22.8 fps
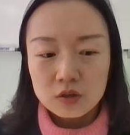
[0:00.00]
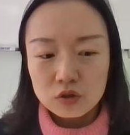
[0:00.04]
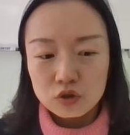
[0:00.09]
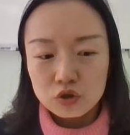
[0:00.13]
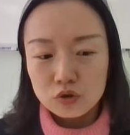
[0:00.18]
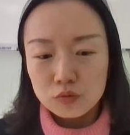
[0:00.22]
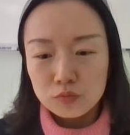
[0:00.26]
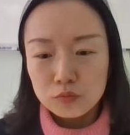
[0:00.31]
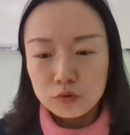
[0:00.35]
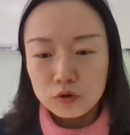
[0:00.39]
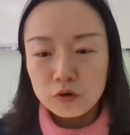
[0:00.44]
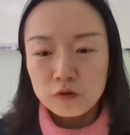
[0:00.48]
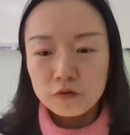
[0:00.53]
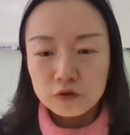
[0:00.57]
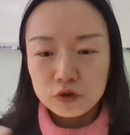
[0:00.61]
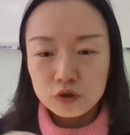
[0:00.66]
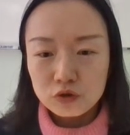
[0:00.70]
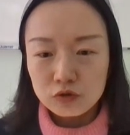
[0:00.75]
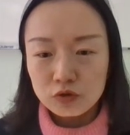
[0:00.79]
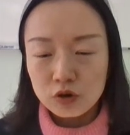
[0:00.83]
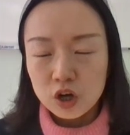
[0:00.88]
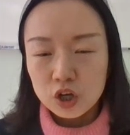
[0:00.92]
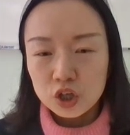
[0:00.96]
to move
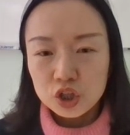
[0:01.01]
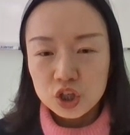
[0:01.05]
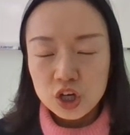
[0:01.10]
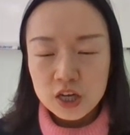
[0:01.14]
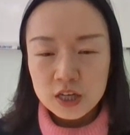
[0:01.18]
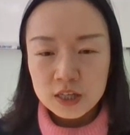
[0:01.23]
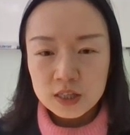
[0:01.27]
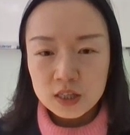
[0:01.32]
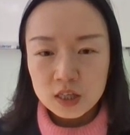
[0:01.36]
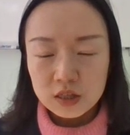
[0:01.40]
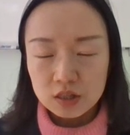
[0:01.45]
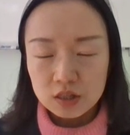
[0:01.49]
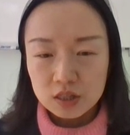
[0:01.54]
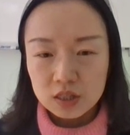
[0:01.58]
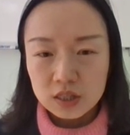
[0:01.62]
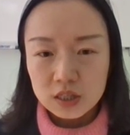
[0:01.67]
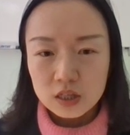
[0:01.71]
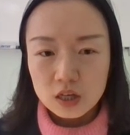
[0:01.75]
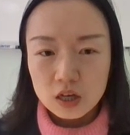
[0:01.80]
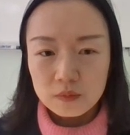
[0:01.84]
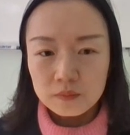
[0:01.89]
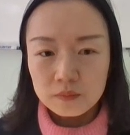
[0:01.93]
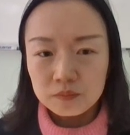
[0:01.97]
to adjacent
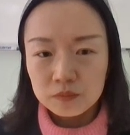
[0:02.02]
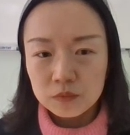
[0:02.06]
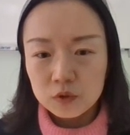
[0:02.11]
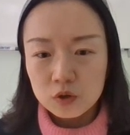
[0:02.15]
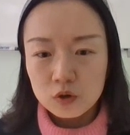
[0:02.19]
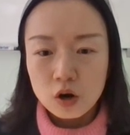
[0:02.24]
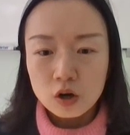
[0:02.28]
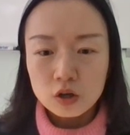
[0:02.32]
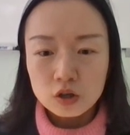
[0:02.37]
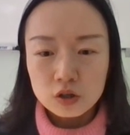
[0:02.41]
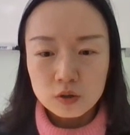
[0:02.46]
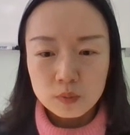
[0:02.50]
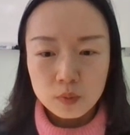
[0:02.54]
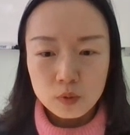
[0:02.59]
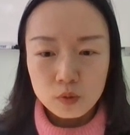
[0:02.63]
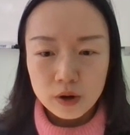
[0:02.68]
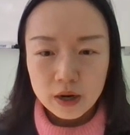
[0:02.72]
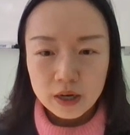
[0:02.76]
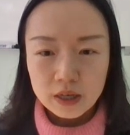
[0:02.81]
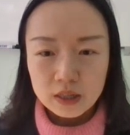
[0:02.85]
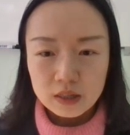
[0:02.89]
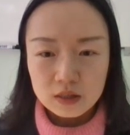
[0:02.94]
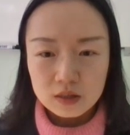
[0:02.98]
corner
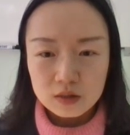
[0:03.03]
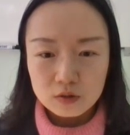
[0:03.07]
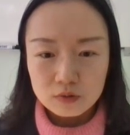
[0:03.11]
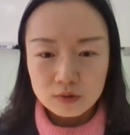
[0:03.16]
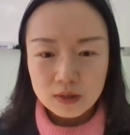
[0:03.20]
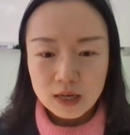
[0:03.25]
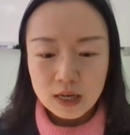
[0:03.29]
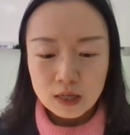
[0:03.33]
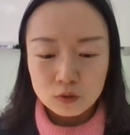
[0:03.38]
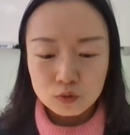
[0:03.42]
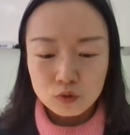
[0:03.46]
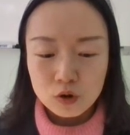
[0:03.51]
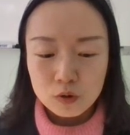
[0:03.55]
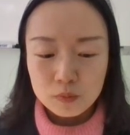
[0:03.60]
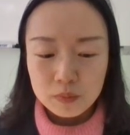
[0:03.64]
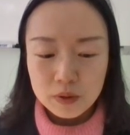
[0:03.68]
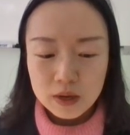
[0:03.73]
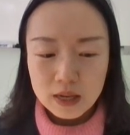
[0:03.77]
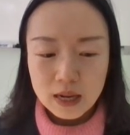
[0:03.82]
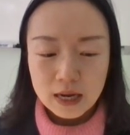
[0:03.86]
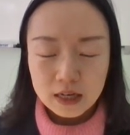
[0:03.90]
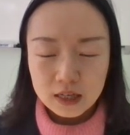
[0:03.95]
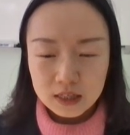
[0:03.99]
point. So that will
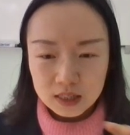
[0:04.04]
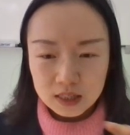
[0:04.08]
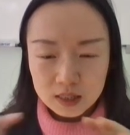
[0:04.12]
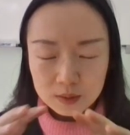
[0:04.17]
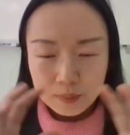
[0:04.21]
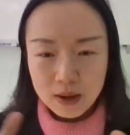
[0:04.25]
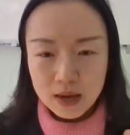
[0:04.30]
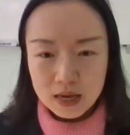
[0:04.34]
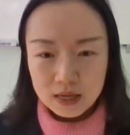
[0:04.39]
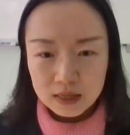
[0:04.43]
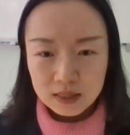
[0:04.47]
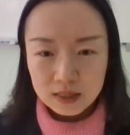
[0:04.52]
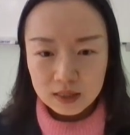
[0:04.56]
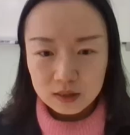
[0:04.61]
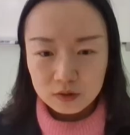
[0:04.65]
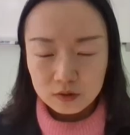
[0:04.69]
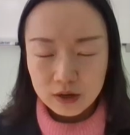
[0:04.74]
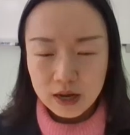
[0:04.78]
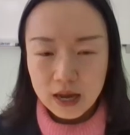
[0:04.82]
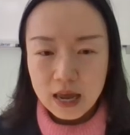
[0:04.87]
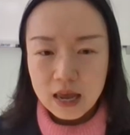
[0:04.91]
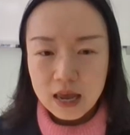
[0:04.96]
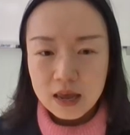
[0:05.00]
be like a space,
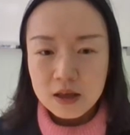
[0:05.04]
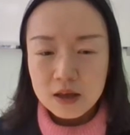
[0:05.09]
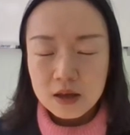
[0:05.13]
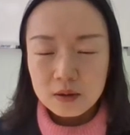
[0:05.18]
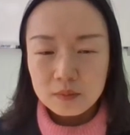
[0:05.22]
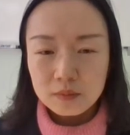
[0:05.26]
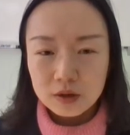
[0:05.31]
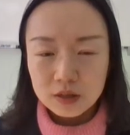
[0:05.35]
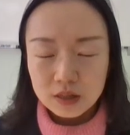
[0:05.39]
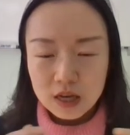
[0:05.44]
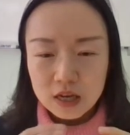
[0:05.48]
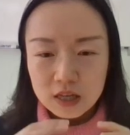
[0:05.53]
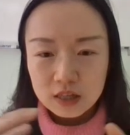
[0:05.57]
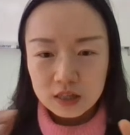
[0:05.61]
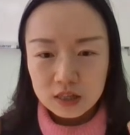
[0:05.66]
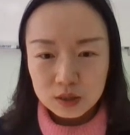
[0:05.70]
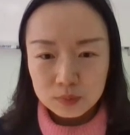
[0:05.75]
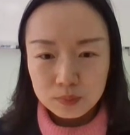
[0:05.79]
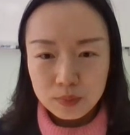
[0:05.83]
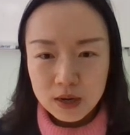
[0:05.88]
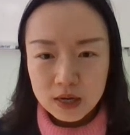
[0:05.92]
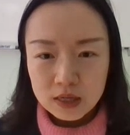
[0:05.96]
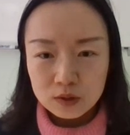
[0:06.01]
okay? But in the
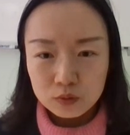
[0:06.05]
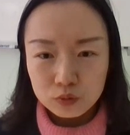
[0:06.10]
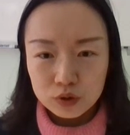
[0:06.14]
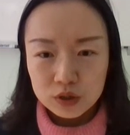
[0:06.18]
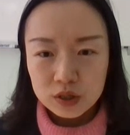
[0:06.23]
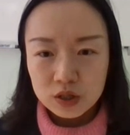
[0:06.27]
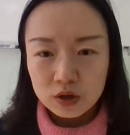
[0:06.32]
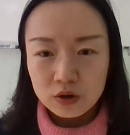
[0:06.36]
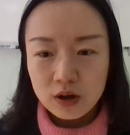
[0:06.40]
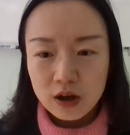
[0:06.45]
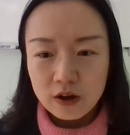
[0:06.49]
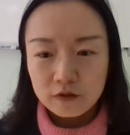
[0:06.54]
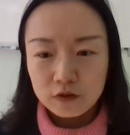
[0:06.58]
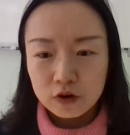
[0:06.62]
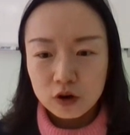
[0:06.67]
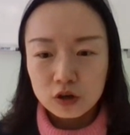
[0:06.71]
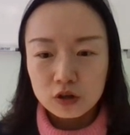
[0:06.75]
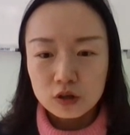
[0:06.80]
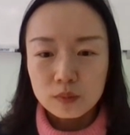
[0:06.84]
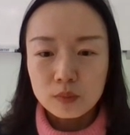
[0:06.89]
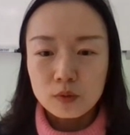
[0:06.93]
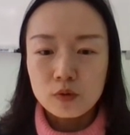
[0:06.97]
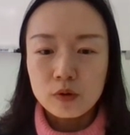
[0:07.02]
space, we still have
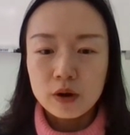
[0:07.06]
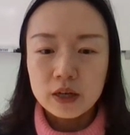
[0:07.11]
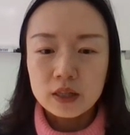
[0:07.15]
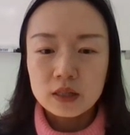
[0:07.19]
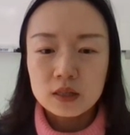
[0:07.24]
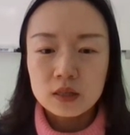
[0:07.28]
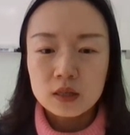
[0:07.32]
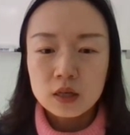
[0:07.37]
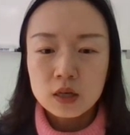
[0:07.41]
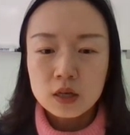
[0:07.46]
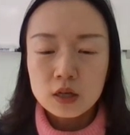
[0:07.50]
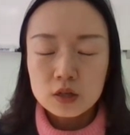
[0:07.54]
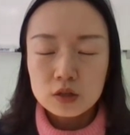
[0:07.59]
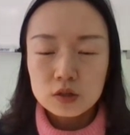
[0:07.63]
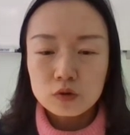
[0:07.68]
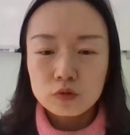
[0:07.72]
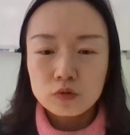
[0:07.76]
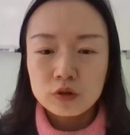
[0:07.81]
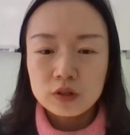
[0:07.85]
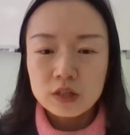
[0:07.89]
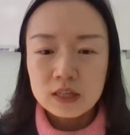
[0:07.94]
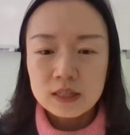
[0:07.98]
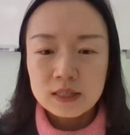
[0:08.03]
corner points.
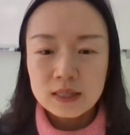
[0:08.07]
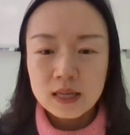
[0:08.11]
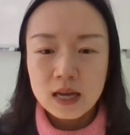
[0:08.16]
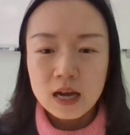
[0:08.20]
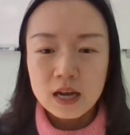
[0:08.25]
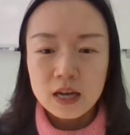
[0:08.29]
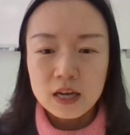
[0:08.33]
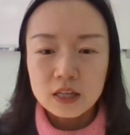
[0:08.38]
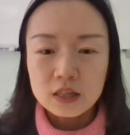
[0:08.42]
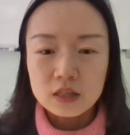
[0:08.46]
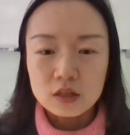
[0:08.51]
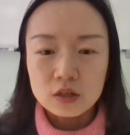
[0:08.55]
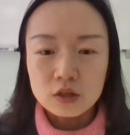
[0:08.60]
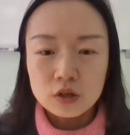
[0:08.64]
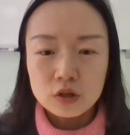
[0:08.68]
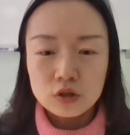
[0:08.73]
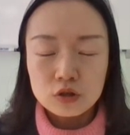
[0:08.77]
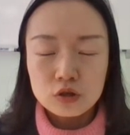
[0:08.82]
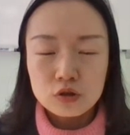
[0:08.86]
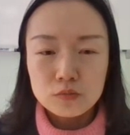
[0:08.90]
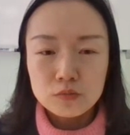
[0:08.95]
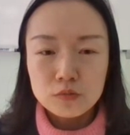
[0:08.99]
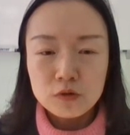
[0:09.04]
So we'll decide
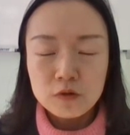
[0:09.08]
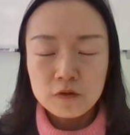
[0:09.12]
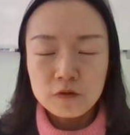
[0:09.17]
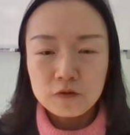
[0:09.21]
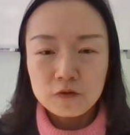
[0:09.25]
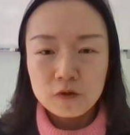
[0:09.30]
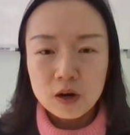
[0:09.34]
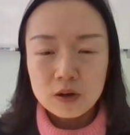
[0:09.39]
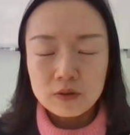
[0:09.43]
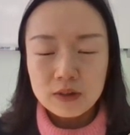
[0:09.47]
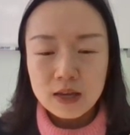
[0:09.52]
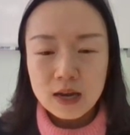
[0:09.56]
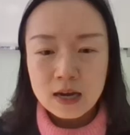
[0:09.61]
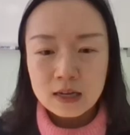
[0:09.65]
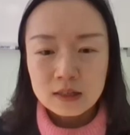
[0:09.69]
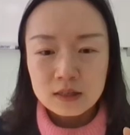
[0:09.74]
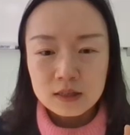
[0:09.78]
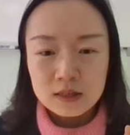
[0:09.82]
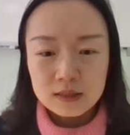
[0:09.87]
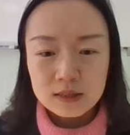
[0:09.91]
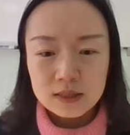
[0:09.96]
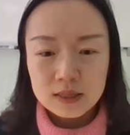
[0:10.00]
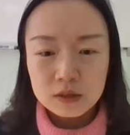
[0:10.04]
to move from
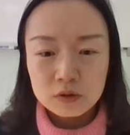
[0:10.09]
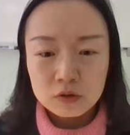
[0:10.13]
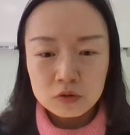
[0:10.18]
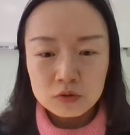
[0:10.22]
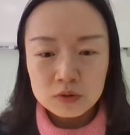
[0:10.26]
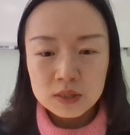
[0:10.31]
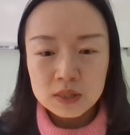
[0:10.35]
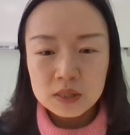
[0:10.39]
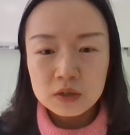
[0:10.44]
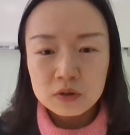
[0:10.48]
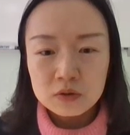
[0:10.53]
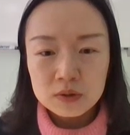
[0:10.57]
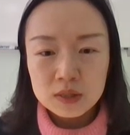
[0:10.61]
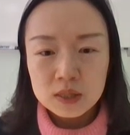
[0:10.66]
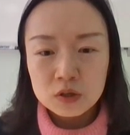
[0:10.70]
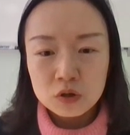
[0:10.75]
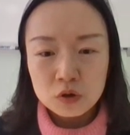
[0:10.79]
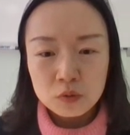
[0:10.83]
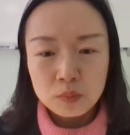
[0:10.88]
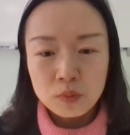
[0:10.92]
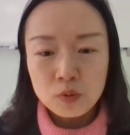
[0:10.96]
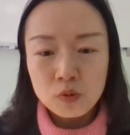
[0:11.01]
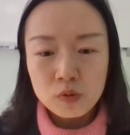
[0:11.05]
that 0, 0,
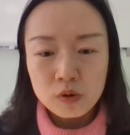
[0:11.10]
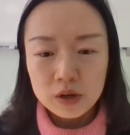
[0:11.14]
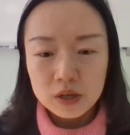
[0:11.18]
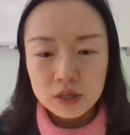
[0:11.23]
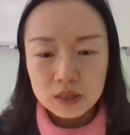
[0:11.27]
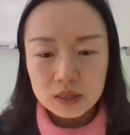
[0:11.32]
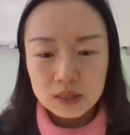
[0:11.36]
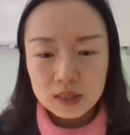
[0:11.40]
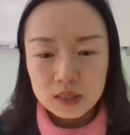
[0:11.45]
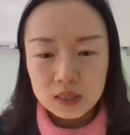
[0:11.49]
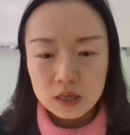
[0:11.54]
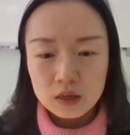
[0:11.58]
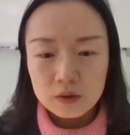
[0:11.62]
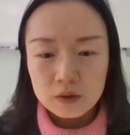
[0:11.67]
0 point,